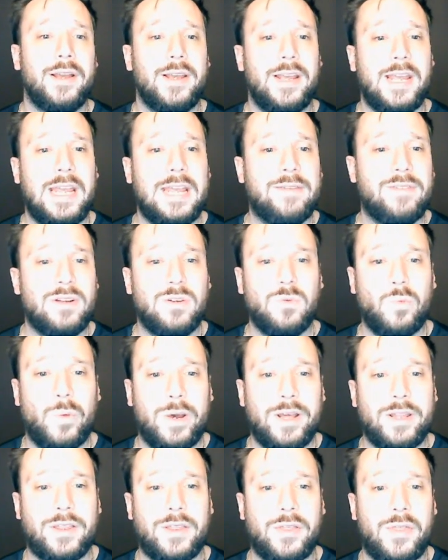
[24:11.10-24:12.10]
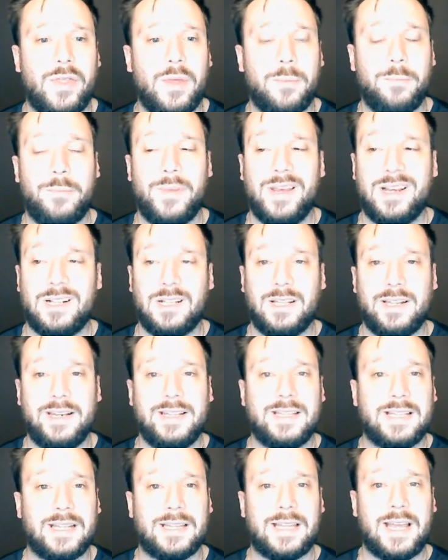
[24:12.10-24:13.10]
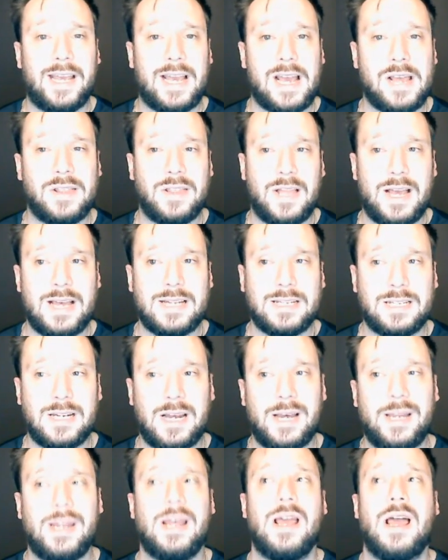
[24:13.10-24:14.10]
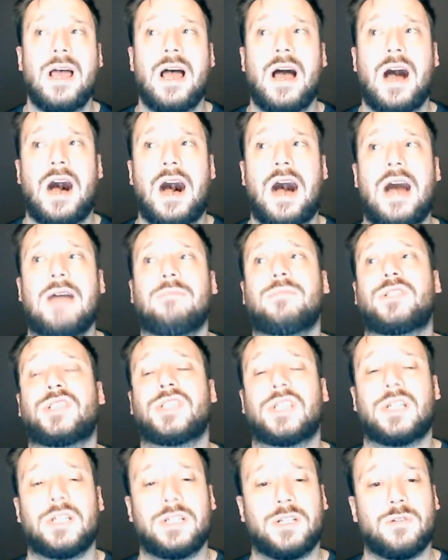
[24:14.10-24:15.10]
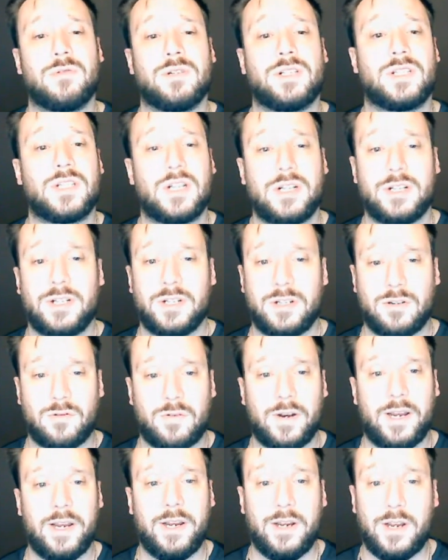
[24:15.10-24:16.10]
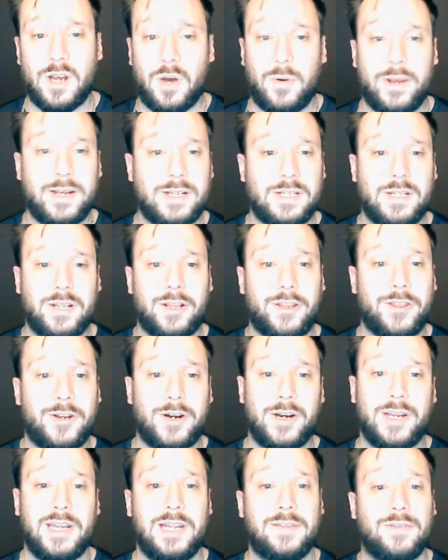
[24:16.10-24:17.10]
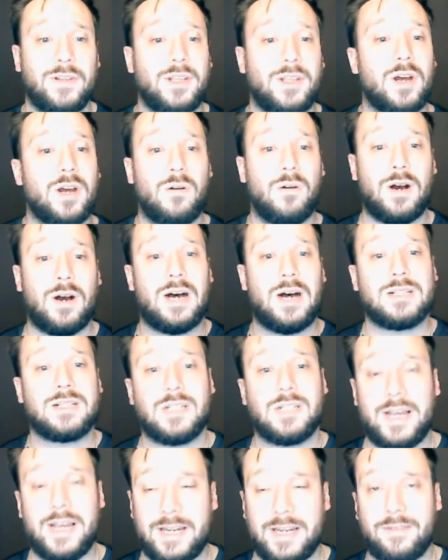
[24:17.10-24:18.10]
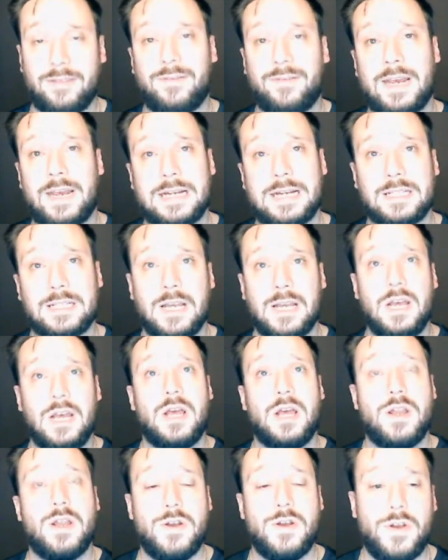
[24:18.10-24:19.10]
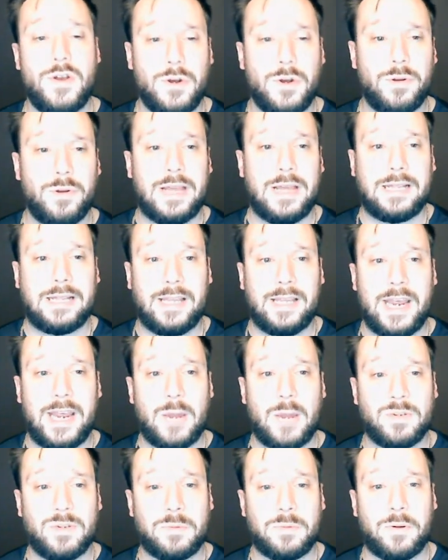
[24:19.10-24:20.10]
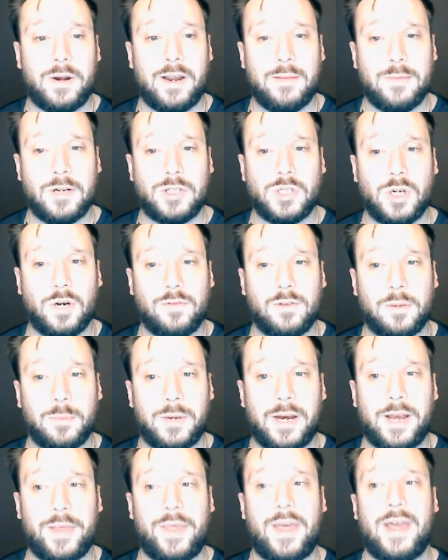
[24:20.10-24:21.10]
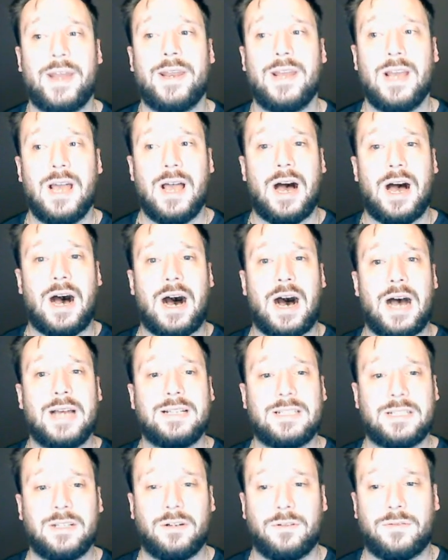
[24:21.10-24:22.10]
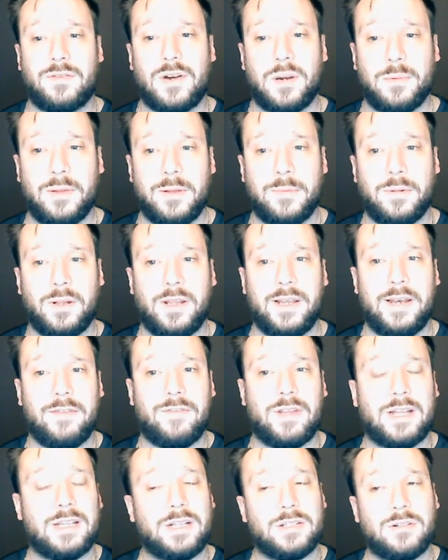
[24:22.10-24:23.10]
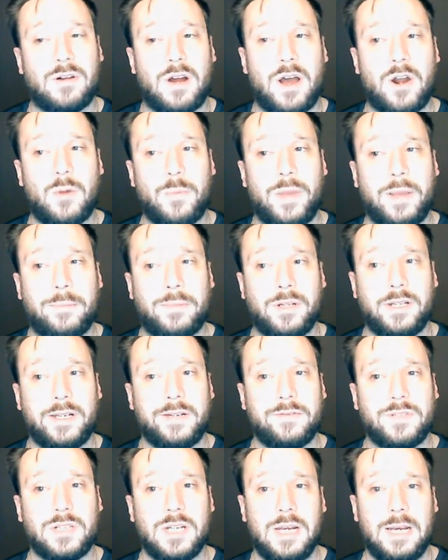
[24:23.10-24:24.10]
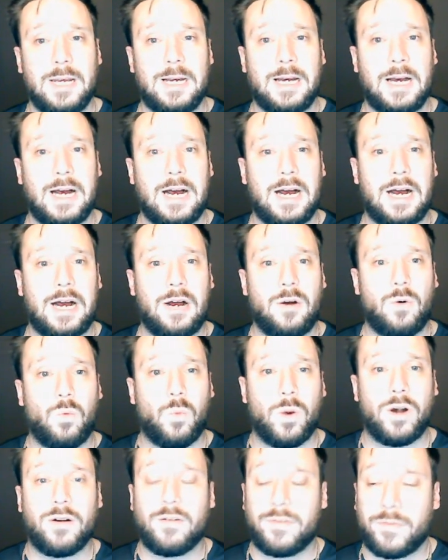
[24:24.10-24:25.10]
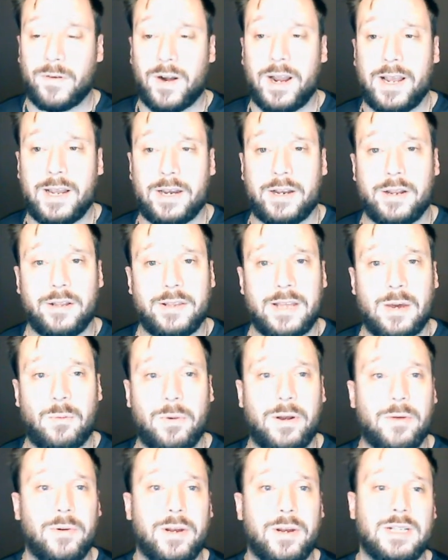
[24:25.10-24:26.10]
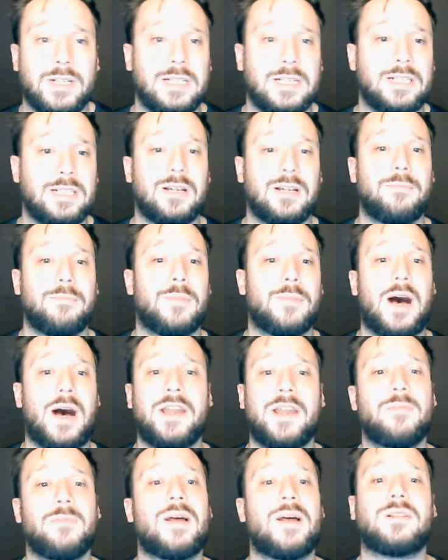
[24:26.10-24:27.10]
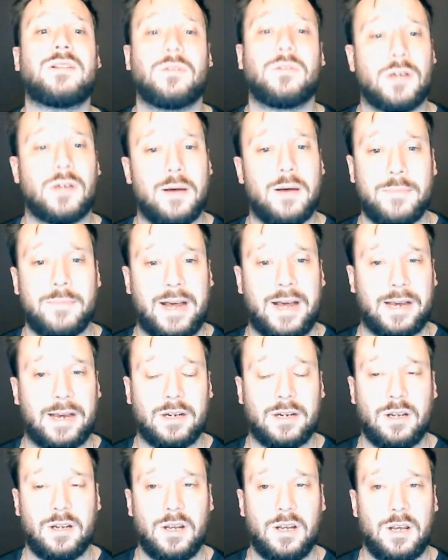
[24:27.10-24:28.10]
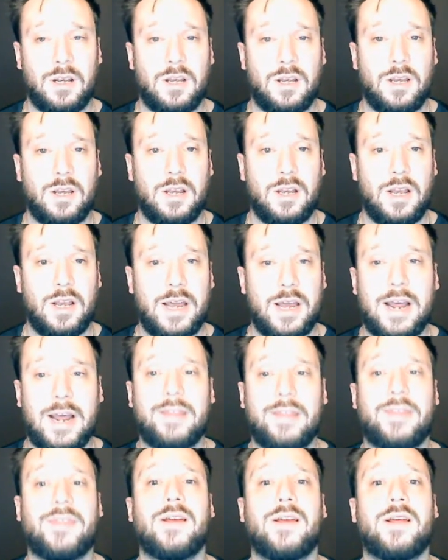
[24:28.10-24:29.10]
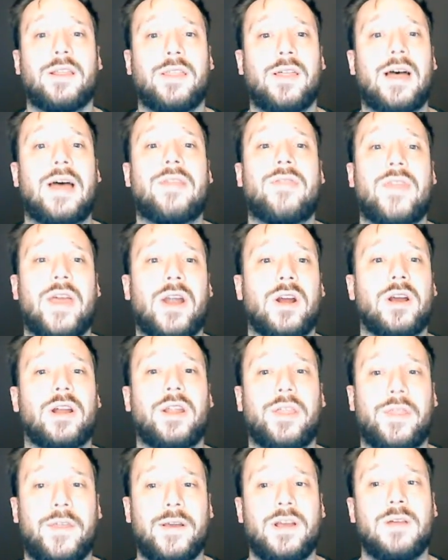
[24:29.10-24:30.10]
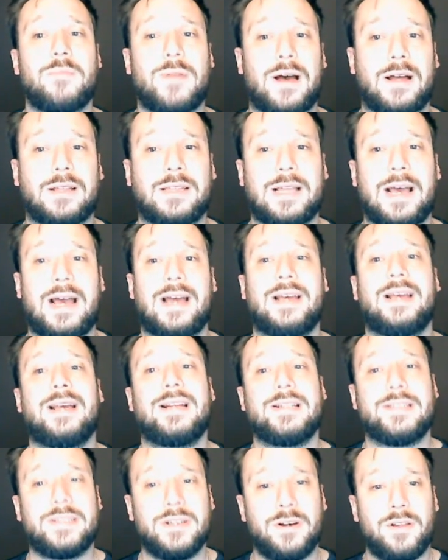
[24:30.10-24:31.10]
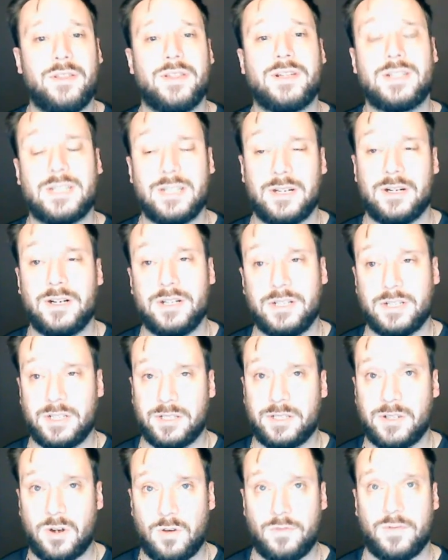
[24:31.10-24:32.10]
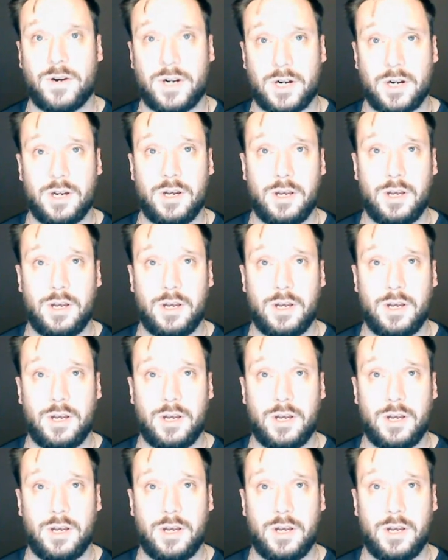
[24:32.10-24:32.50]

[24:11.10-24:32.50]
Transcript: even with the big lead that they had last night, I'm sure to a certain degree going into the third, even though us Lightning fans knew that the game was pretty much over by then, I still firmly believe that the Toronto Maple Leafs uh, were afraid that we were going to see some monumental comeback. And I think that they're going to think about that until the series is over.